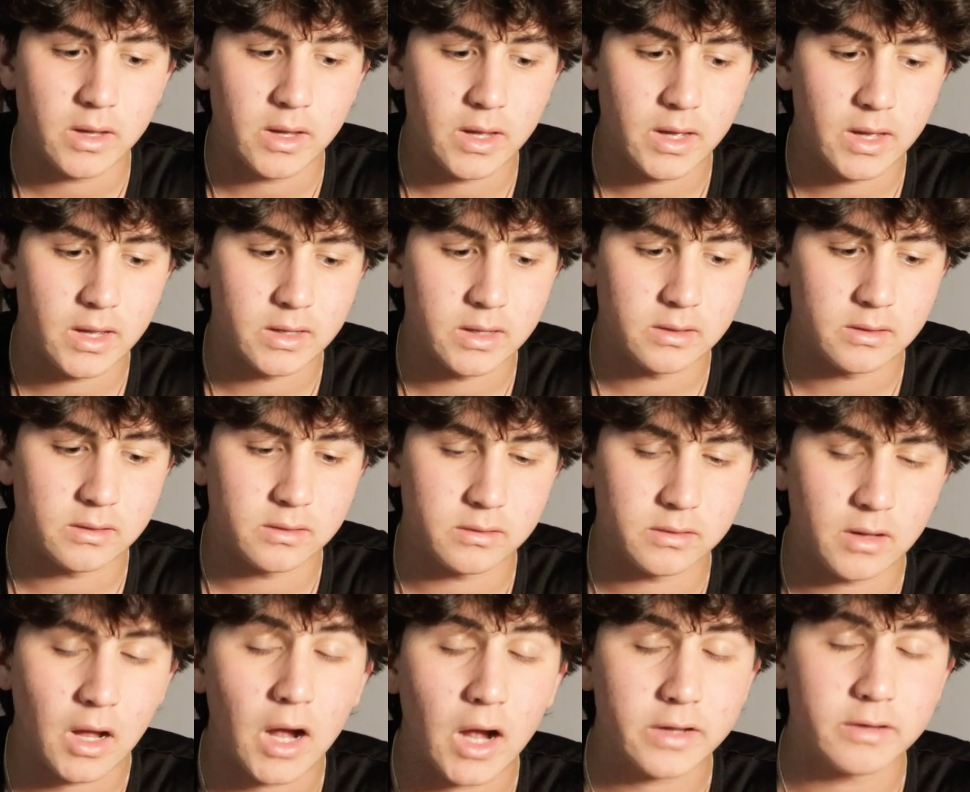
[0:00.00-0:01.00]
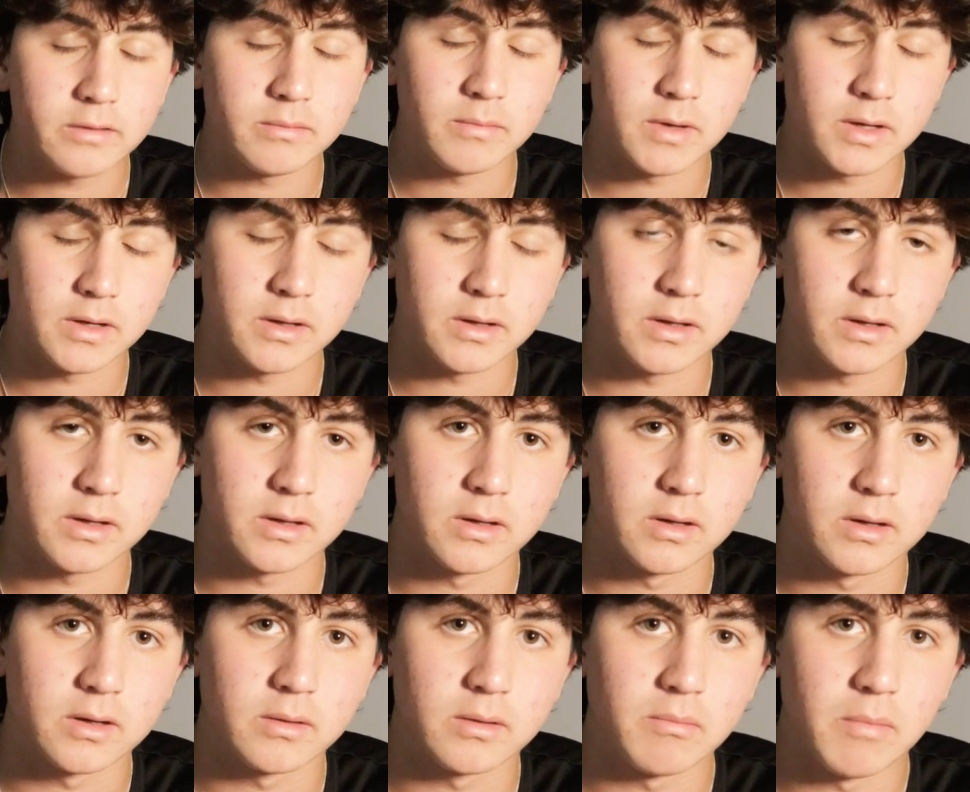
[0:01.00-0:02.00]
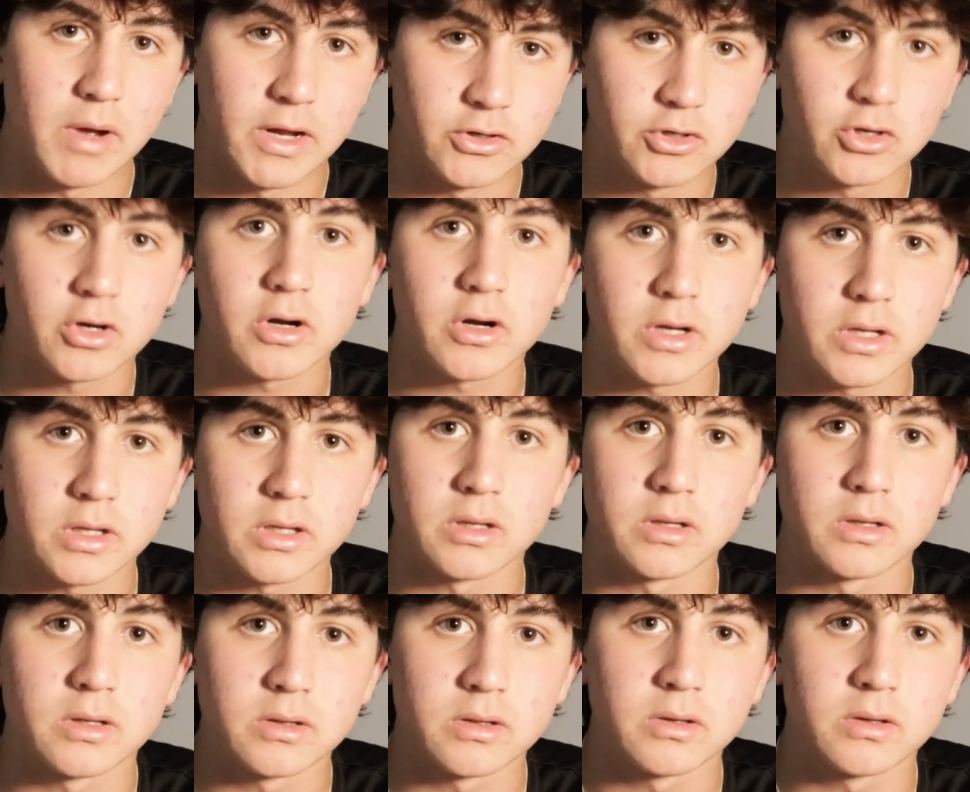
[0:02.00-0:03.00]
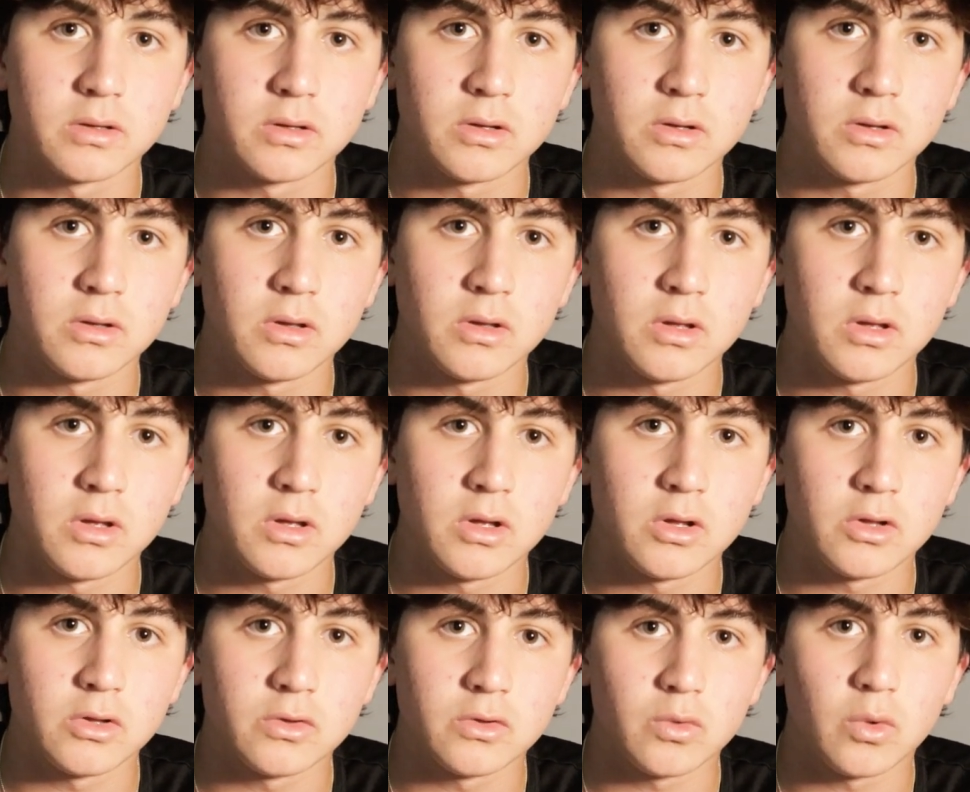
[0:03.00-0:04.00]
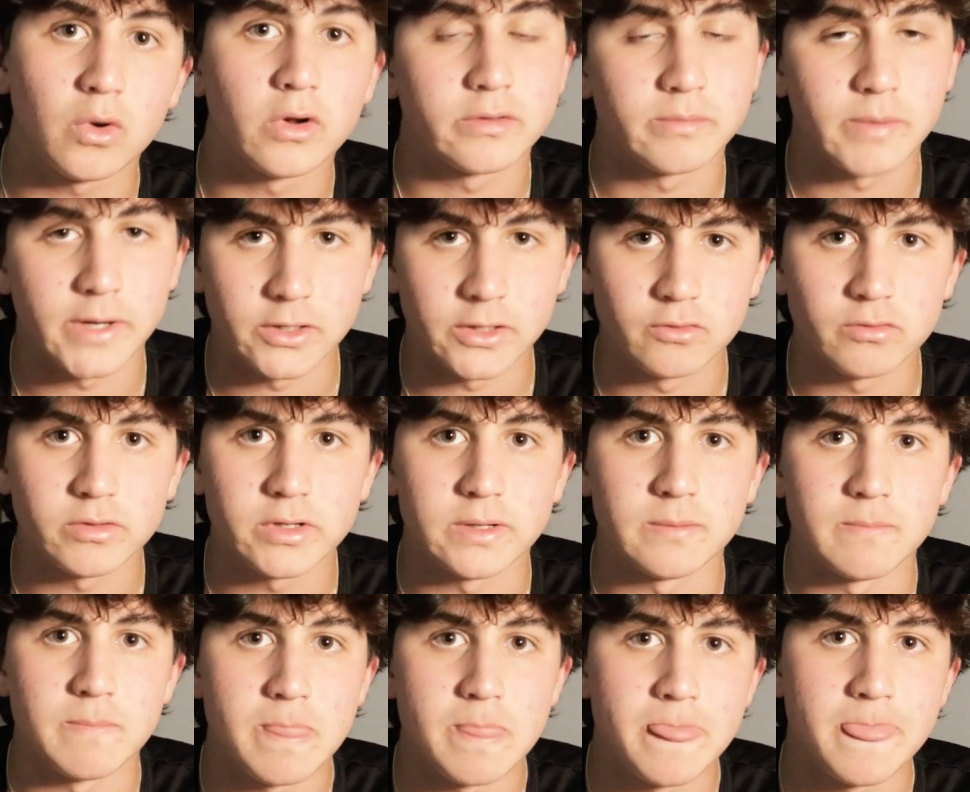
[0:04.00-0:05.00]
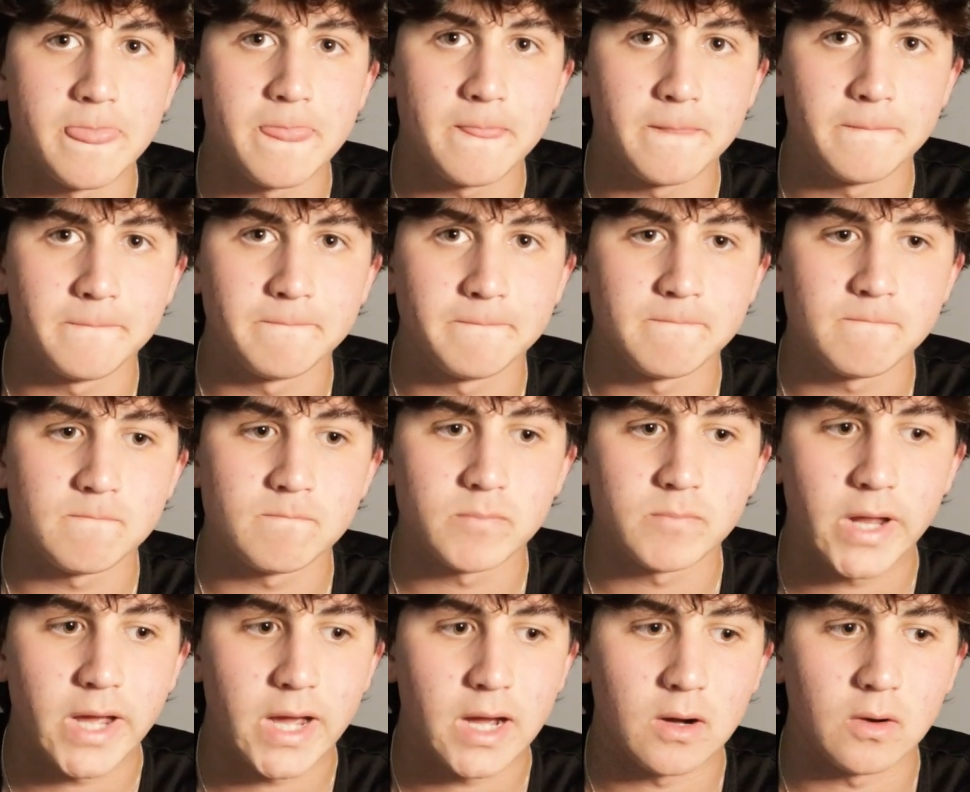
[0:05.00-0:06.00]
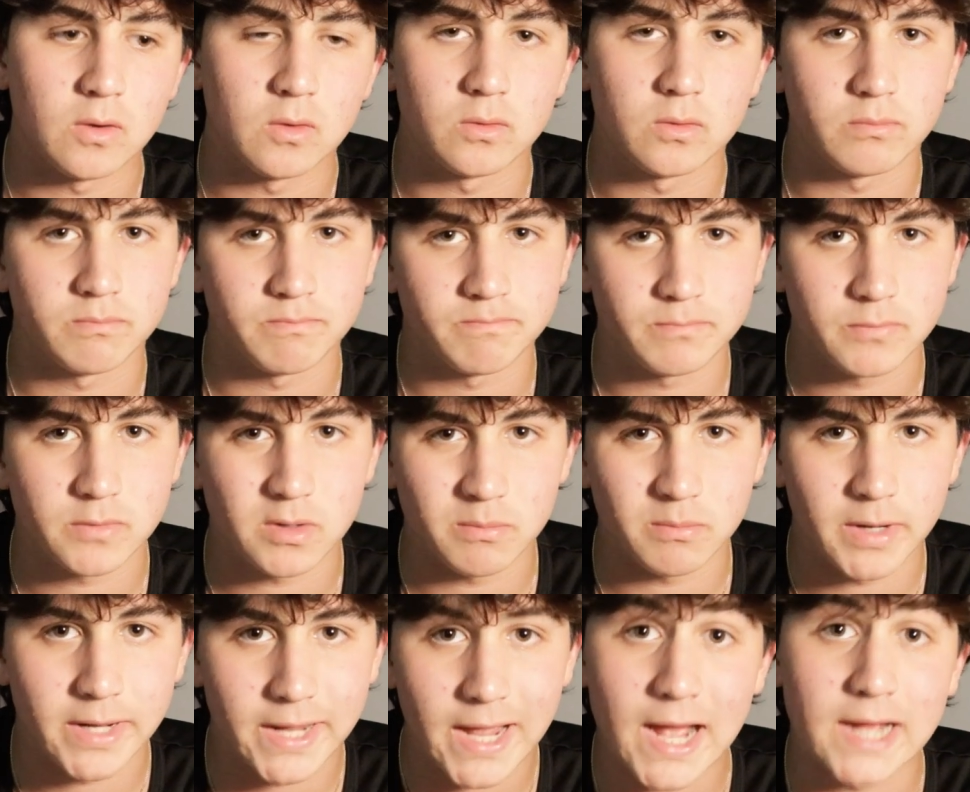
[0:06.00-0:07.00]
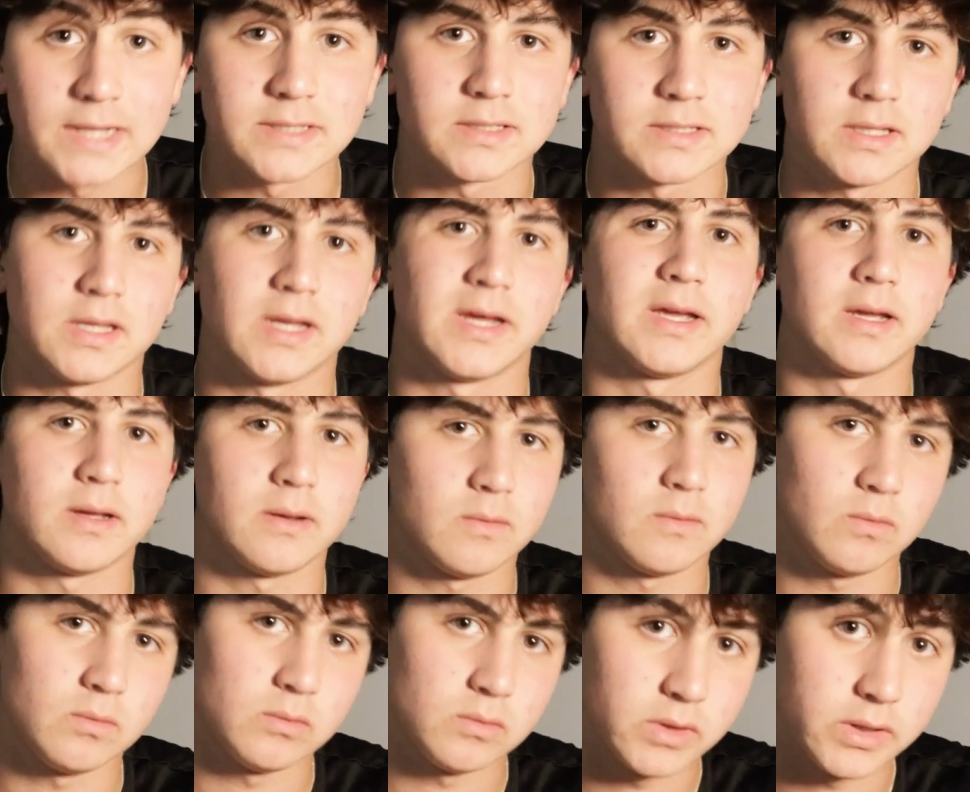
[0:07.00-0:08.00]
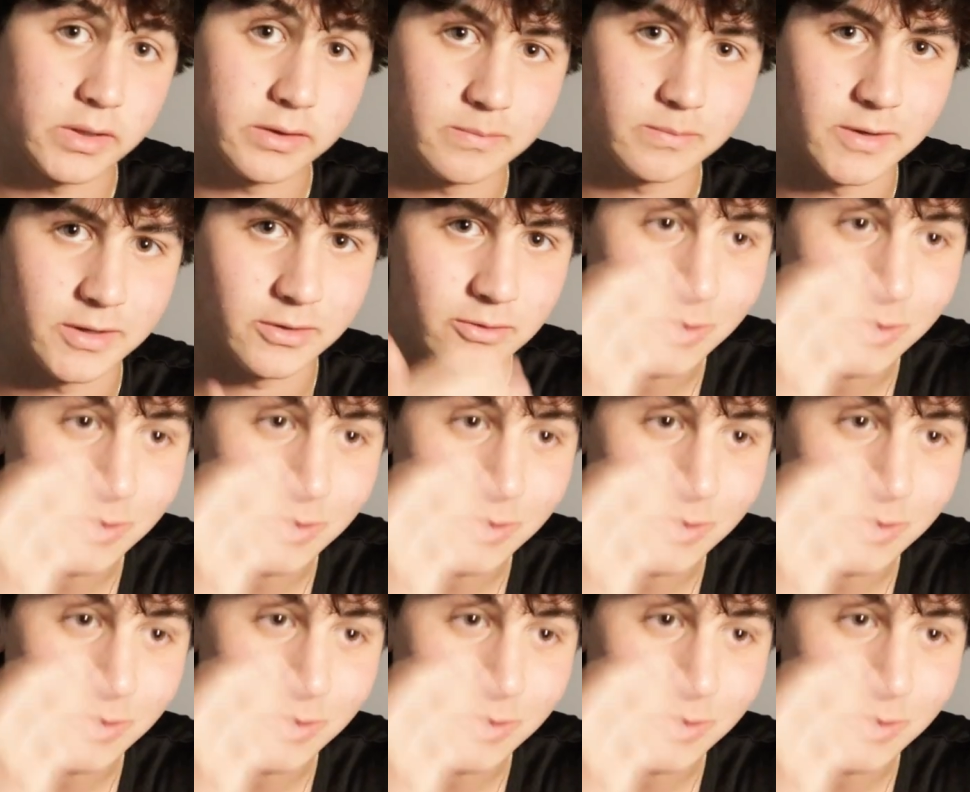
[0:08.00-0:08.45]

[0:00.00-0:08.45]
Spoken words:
and documenting my journey towards my dream. Now, you might ask, like, what is my